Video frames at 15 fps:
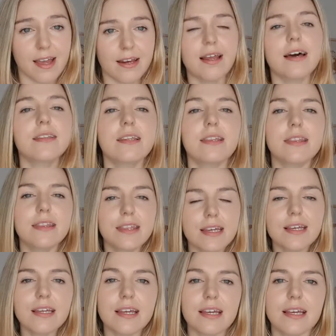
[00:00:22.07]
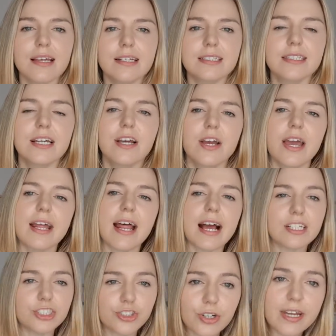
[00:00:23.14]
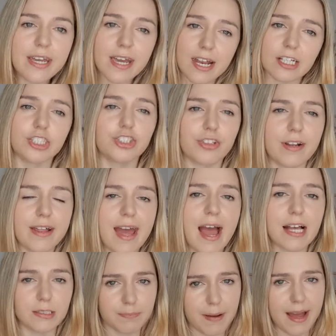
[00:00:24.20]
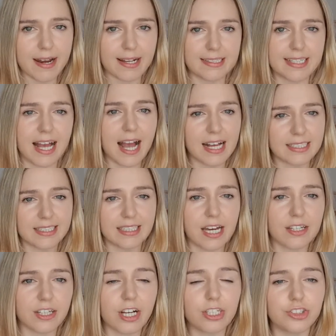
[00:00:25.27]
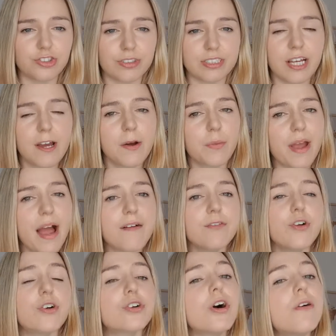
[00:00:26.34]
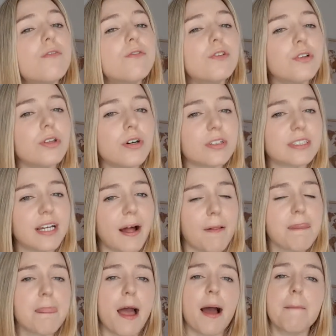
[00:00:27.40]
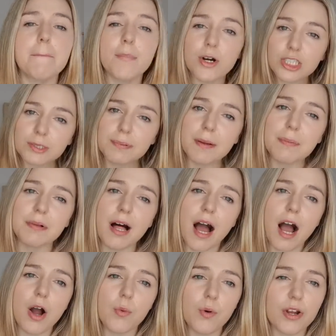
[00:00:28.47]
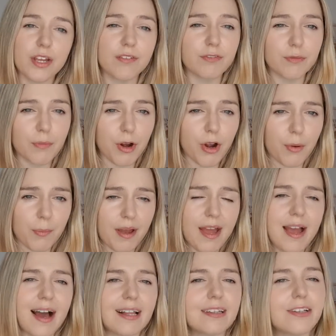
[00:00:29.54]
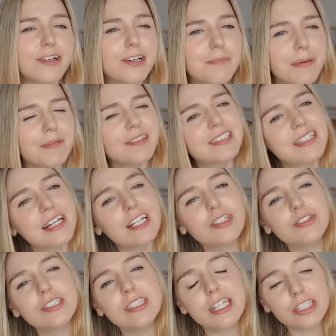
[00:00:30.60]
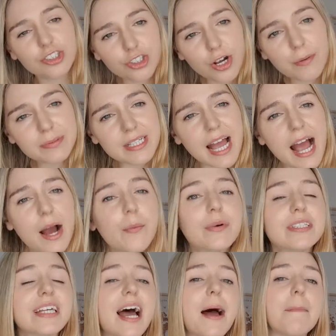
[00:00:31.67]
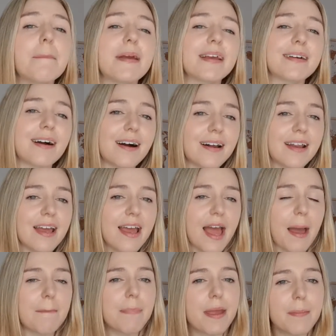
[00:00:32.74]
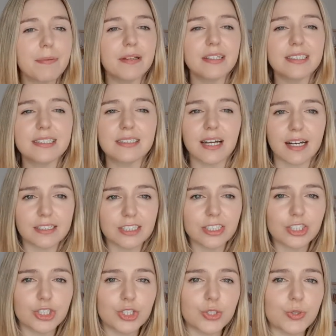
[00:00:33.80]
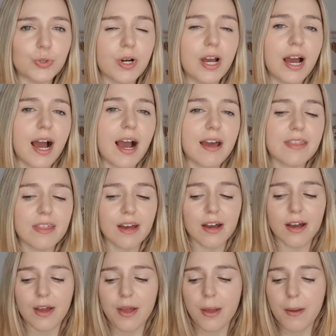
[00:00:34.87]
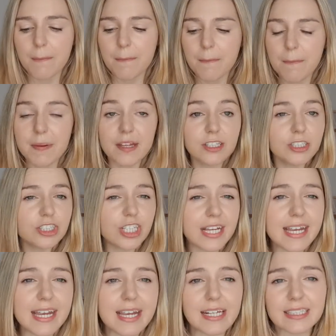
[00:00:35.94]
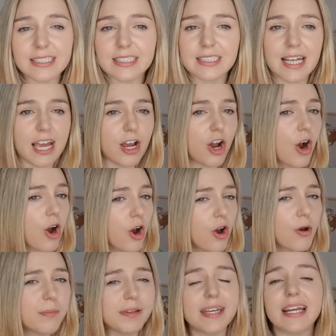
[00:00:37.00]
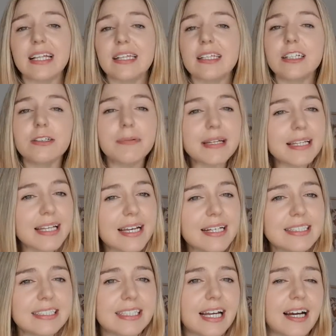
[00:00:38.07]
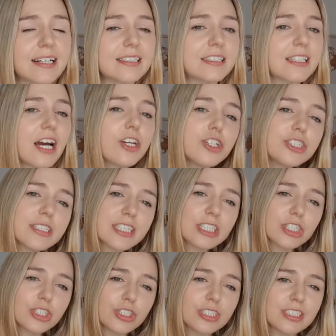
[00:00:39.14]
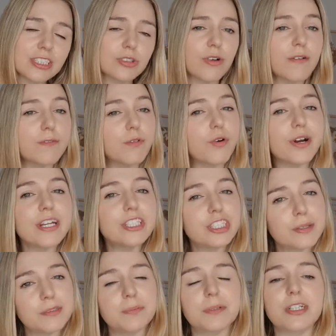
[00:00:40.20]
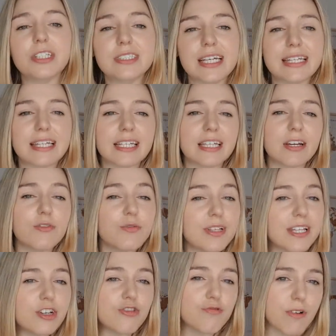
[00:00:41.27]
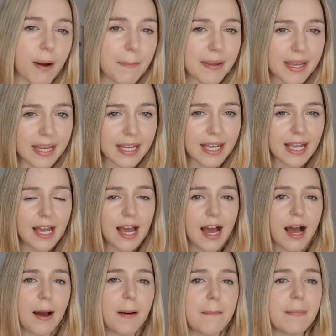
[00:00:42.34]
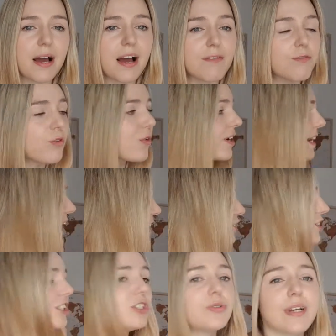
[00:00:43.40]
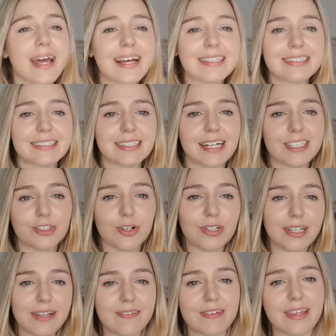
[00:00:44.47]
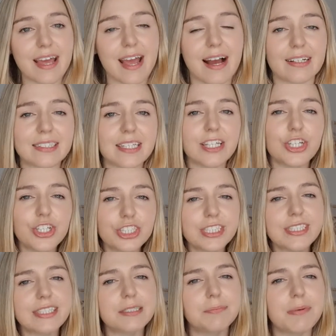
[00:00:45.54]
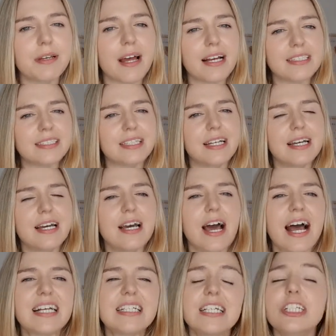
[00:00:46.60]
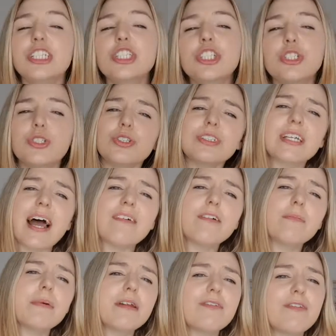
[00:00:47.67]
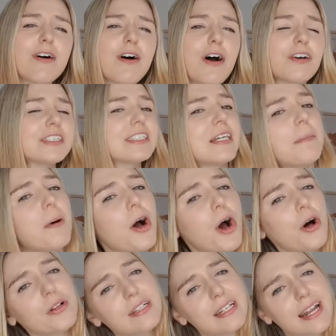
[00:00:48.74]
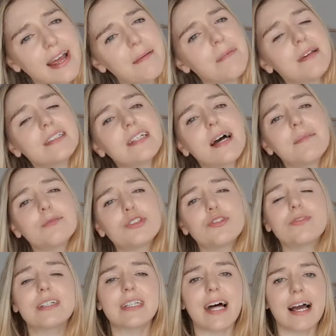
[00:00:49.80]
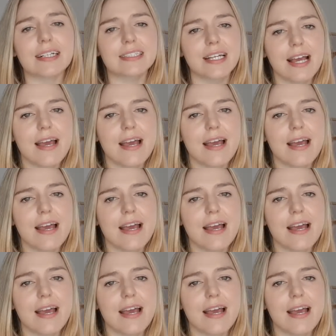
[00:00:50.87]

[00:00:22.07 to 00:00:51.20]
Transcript: Now, the thing is, it has not hit Australia as bad as it has in other countries. We have not gone full lockdown. Most people are working from home. A lot of people started losing their jobs. Hours have been cut. And people are starting to either binge eat, stay at home, get a little bit lazier, start using excuses to avoid gyms because they think they're really grubby, avoid actually doing exercise or leaving the house, and they're using this bit as an excuse to have a bit of a summer holiday, a bit of time to relax.